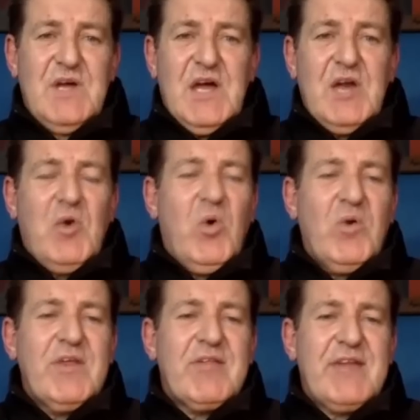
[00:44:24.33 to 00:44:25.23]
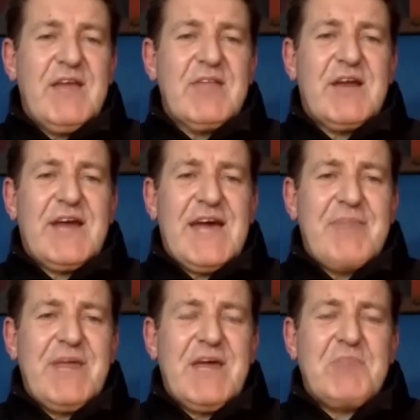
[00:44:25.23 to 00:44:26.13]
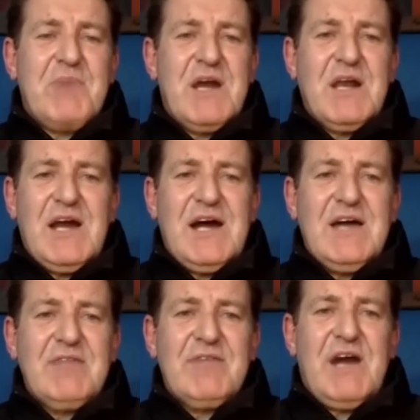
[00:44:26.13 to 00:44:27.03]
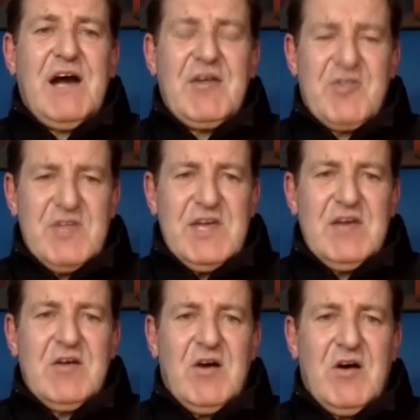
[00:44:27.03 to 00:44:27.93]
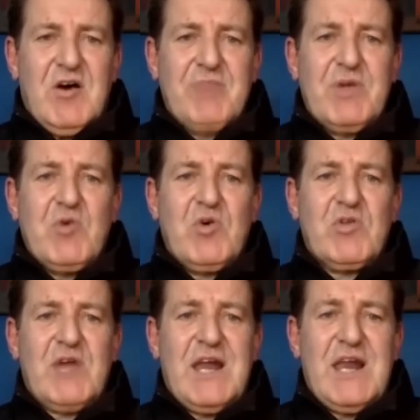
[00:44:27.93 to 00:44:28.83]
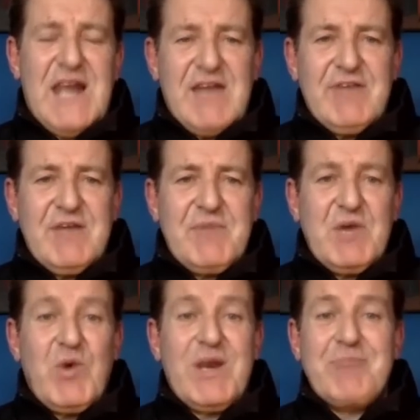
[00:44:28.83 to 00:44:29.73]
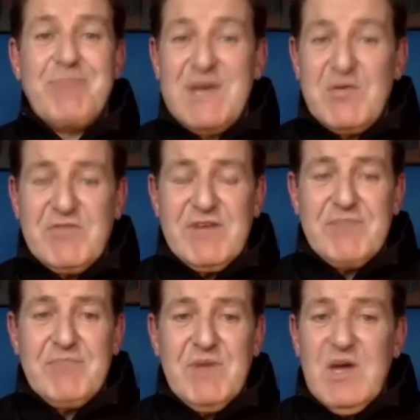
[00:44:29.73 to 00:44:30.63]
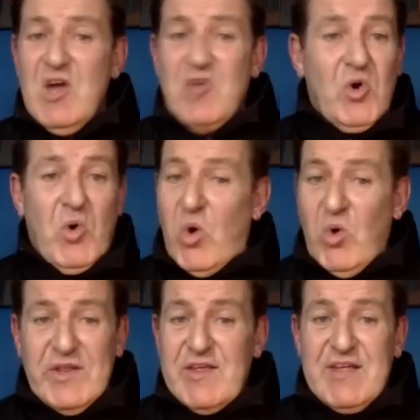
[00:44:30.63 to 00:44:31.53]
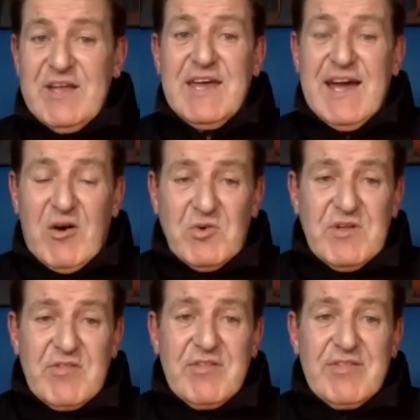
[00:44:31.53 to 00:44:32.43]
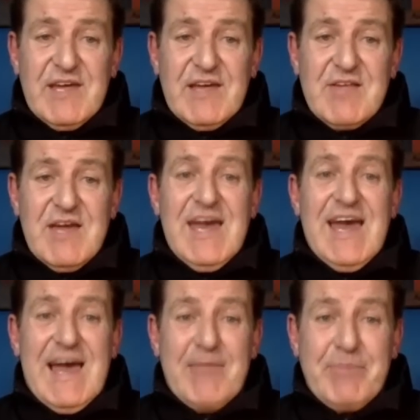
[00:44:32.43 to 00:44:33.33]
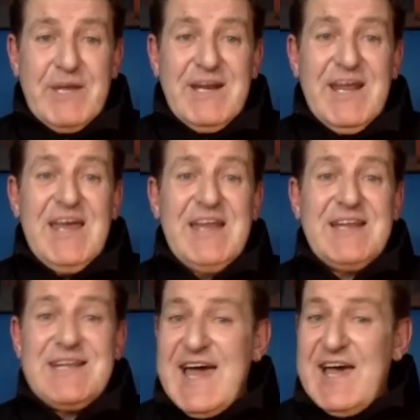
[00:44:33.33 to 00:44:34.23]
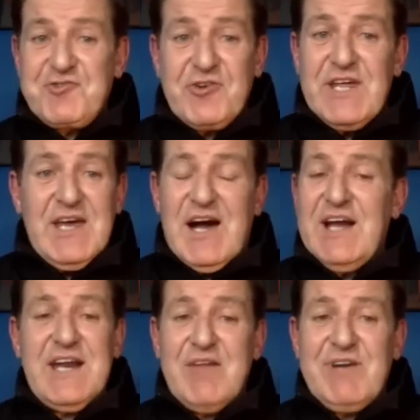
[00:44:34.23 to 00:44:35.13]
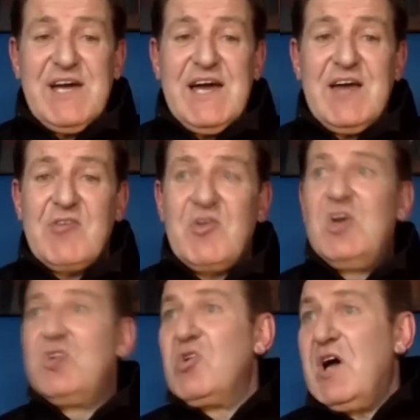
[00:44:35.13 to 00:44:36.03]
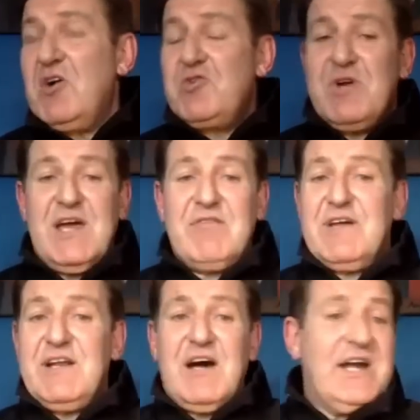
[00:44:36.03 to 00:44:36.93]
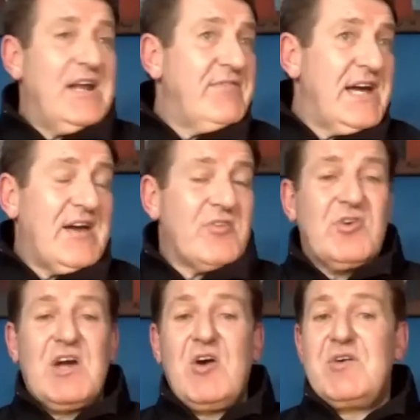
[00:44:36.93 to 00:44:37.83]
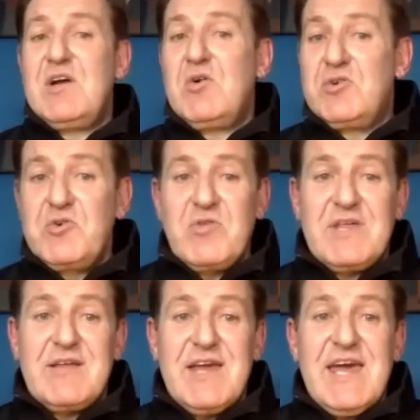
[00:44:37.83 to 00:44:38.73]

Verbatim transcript: And all these things that are happening in my life, I see God because I love Him and want to be with Him. So all these encounters and things happen naturally. I never asked to go to heaven. I never asked to go here or do that.